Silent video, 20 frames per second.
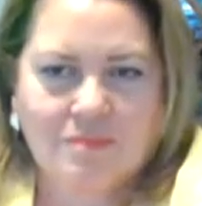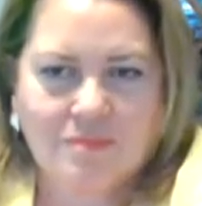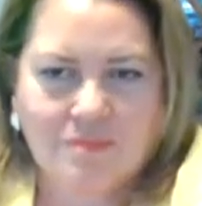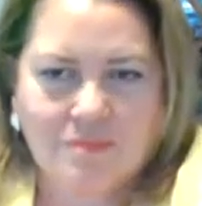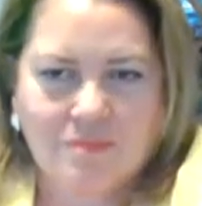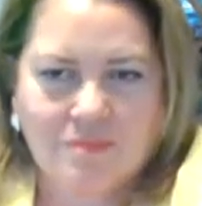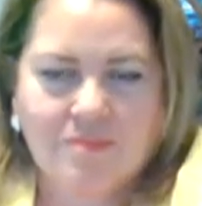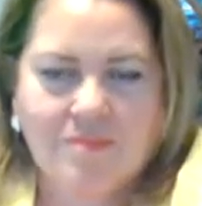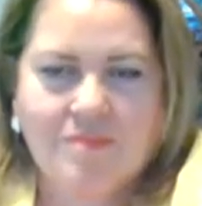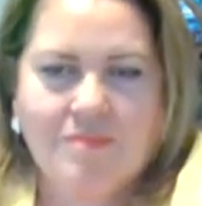
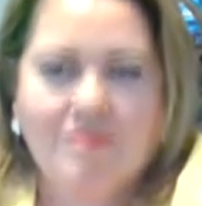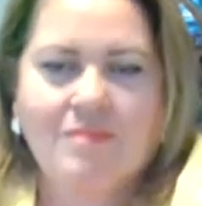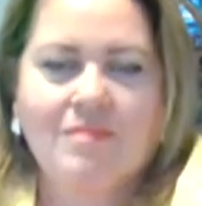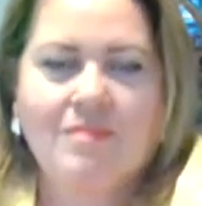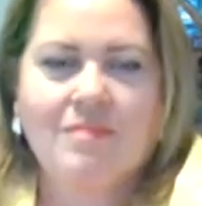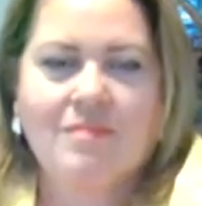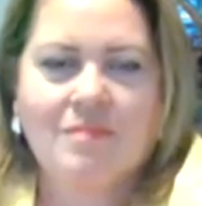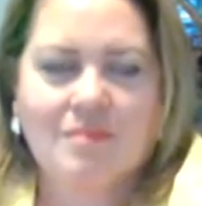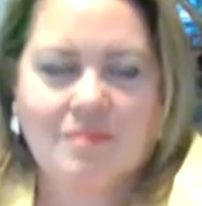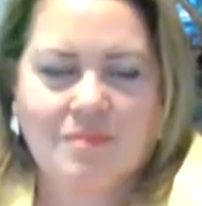
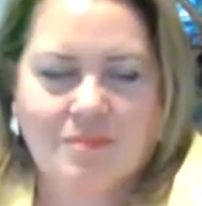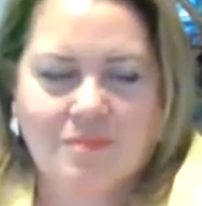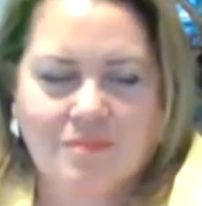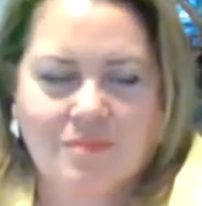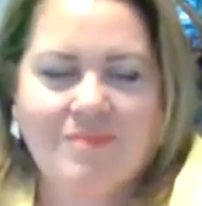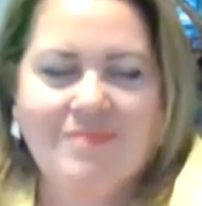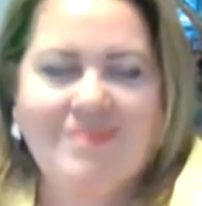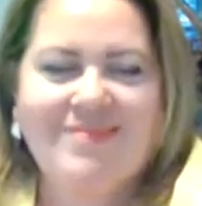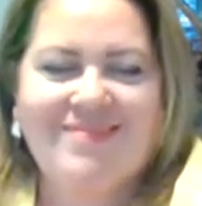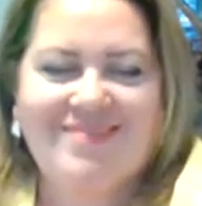
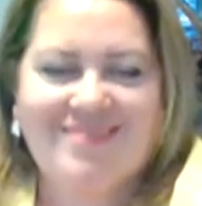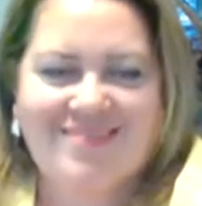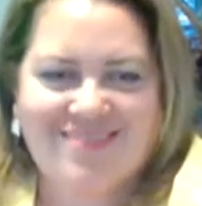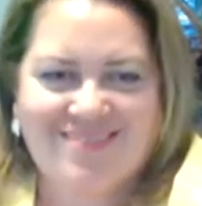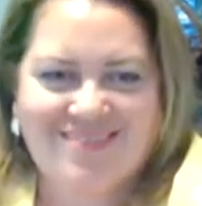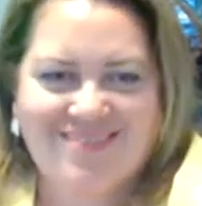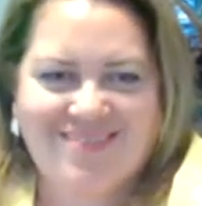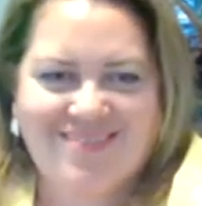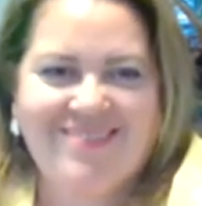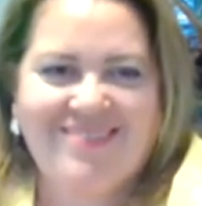
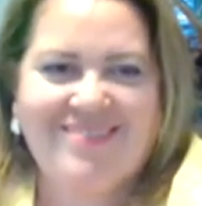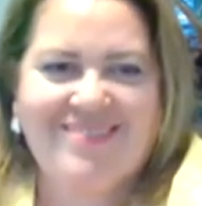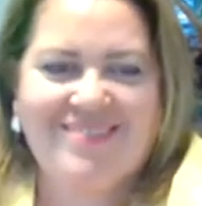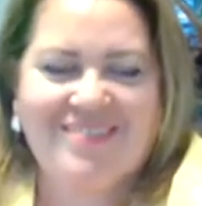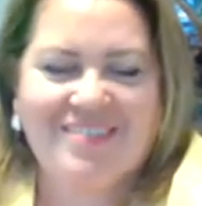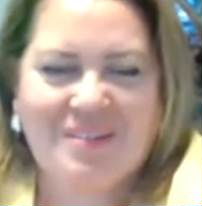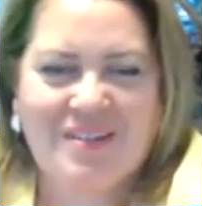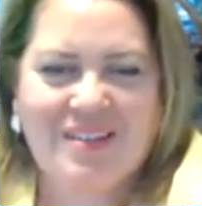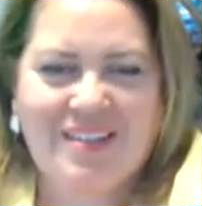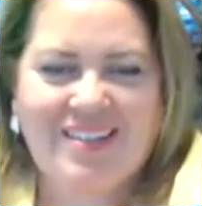
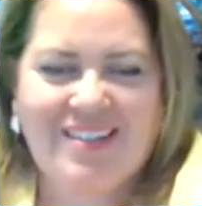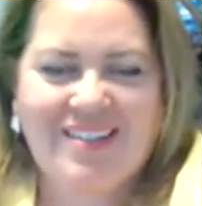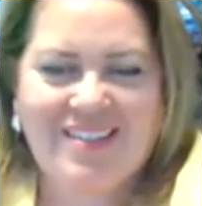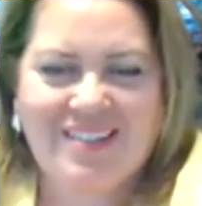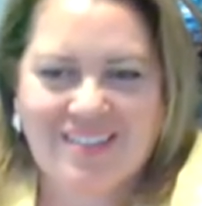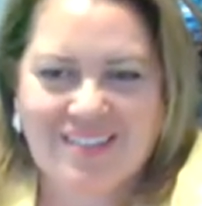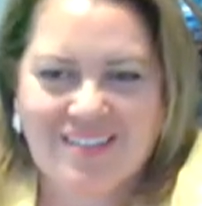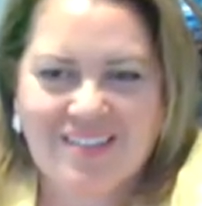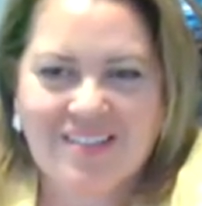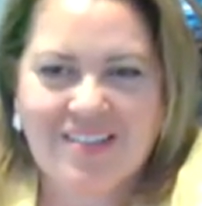
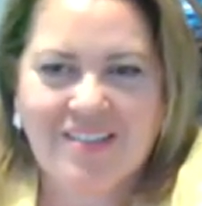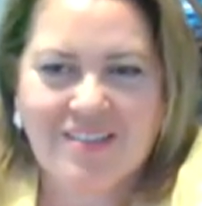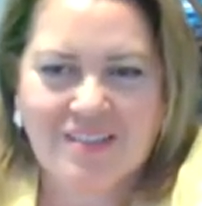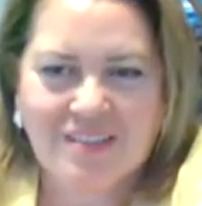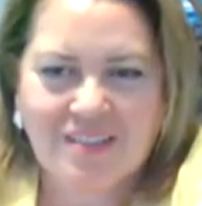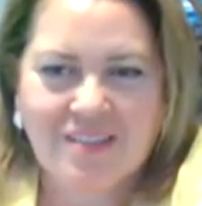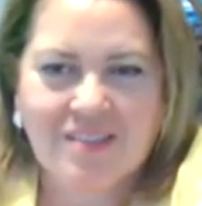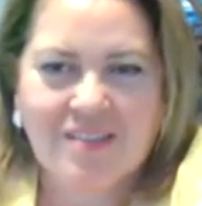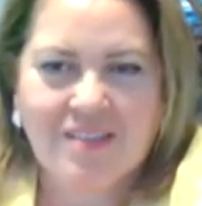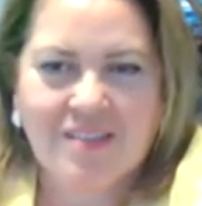
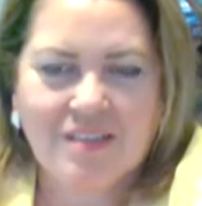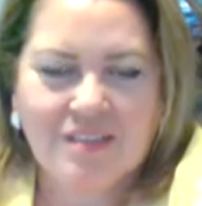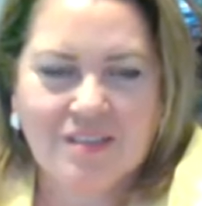(silent)